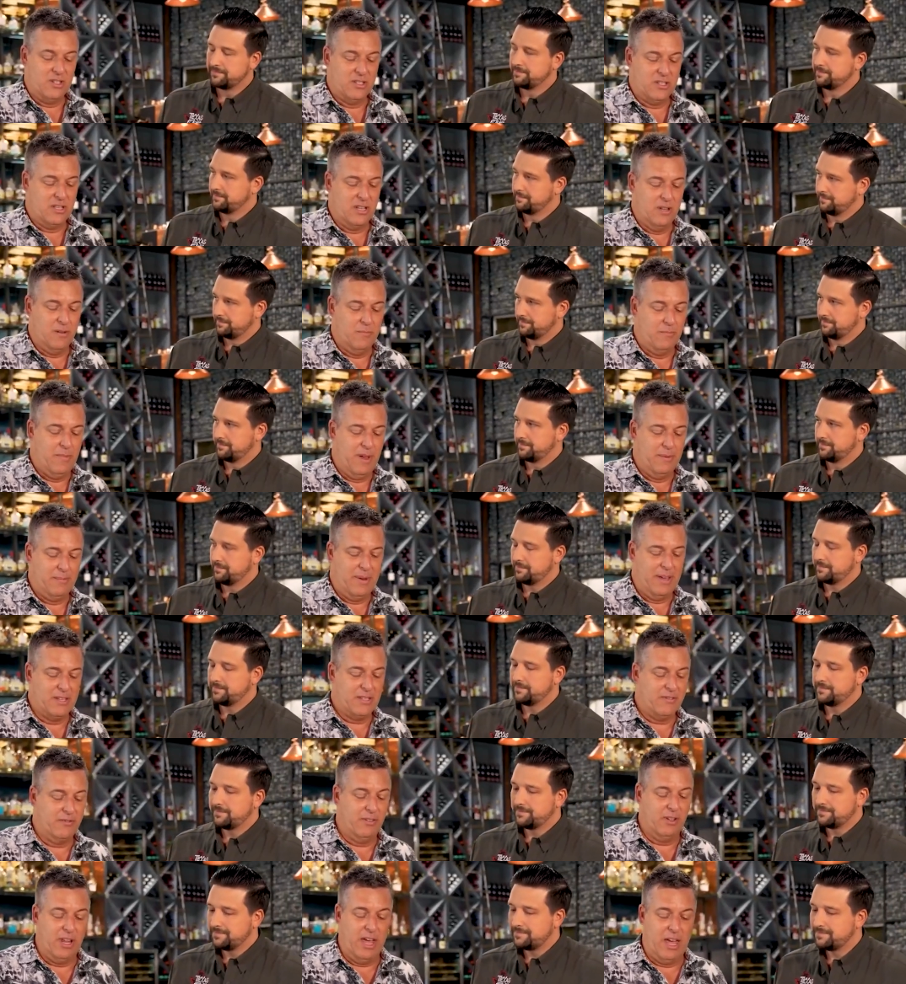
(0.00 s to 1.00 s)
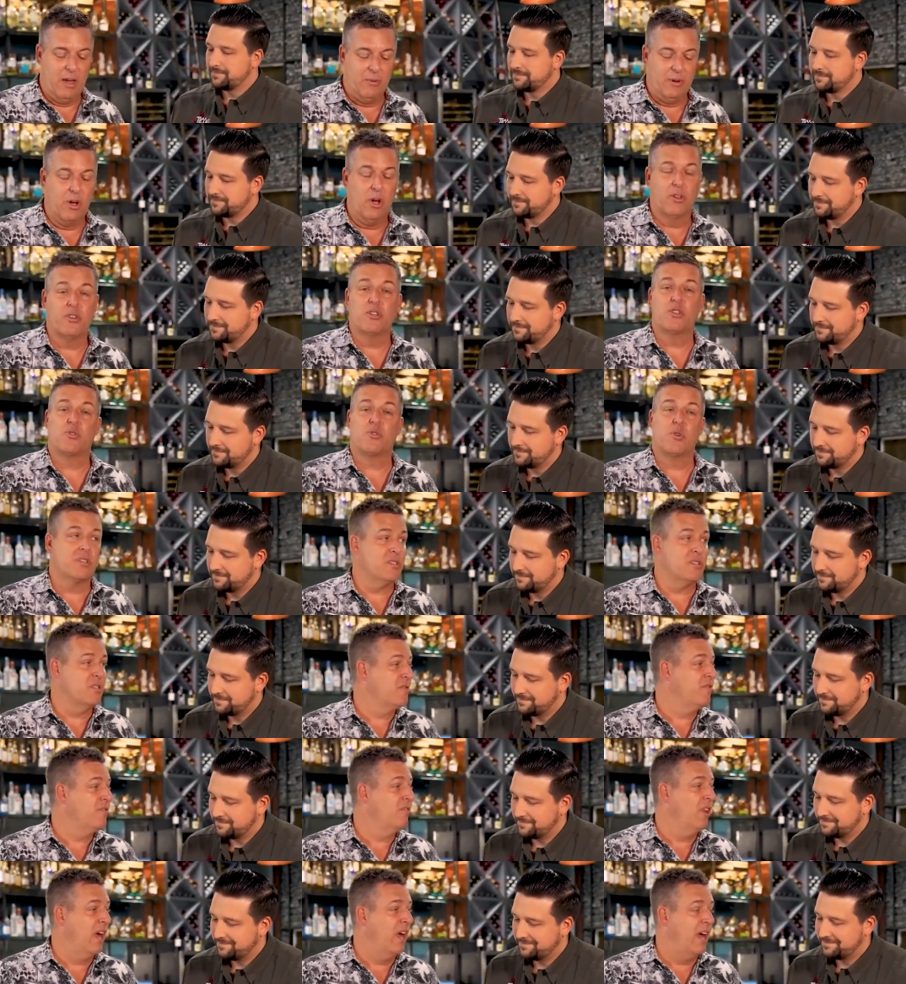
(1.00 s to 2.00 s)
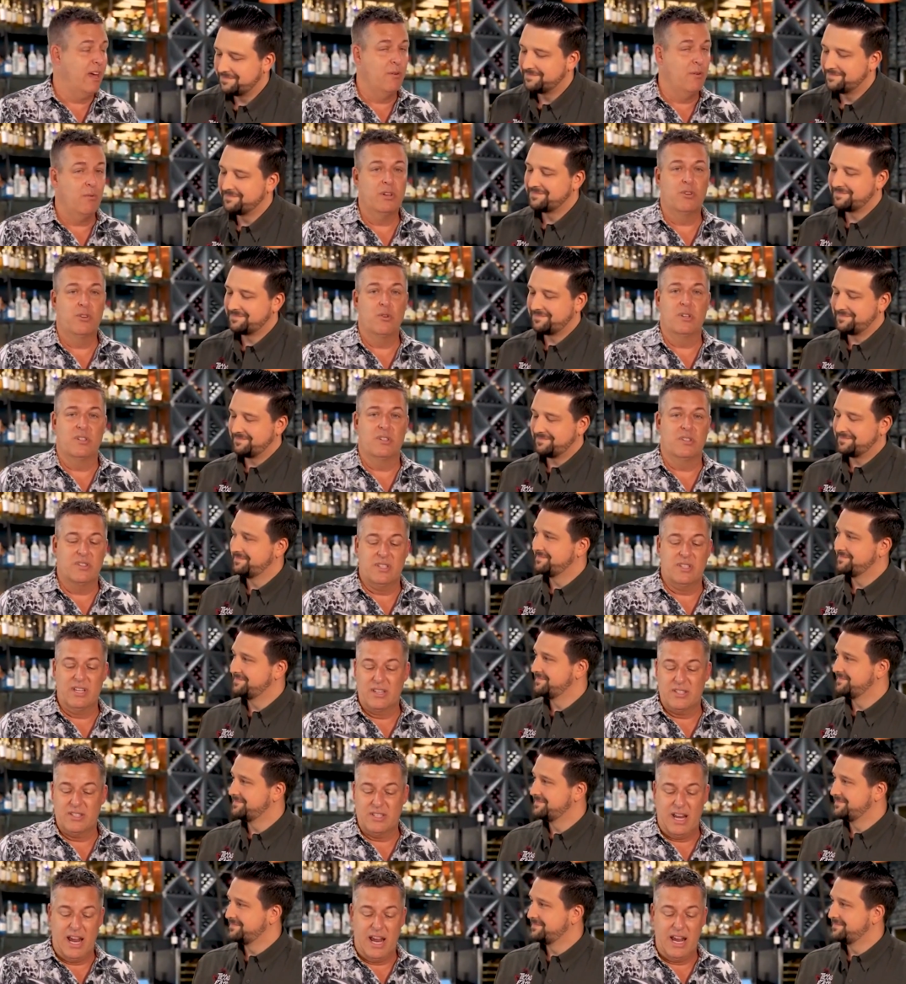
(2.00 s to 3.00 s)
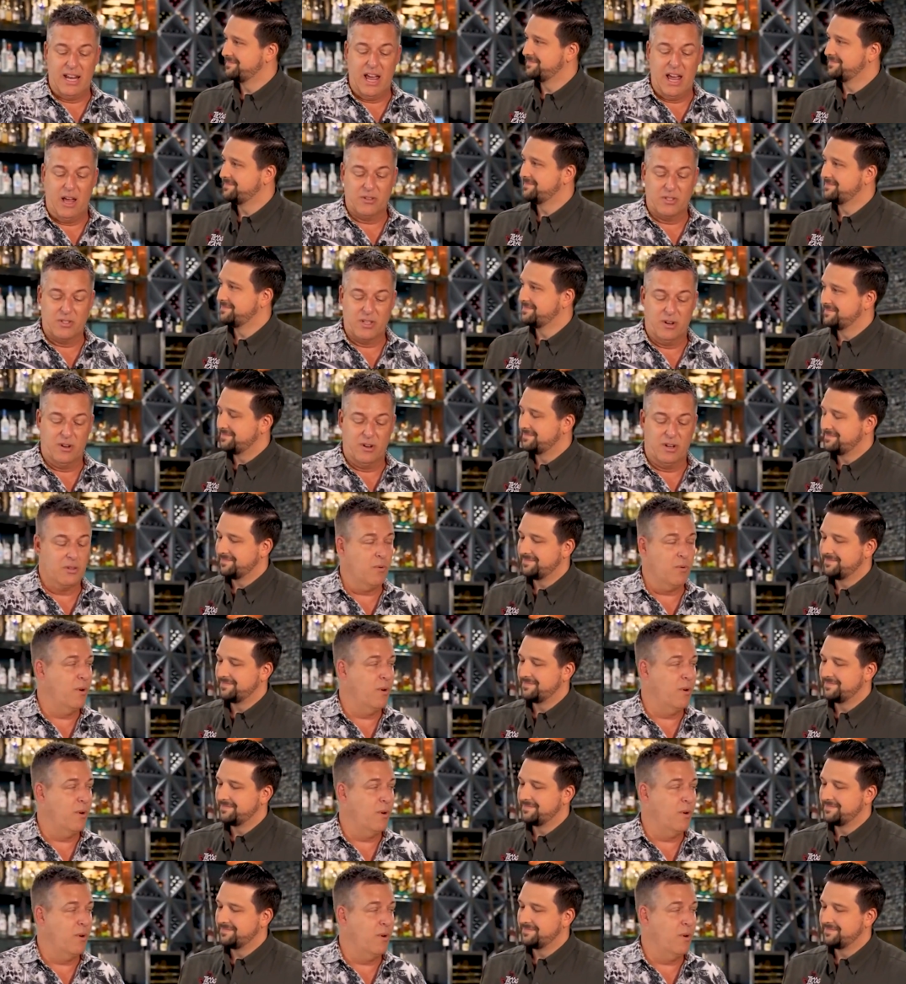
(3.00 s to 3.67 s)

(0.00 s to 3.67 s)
Speaker 1: just the best fillet. We call it the Tristan's fillet. We do it in six and eight ounce here at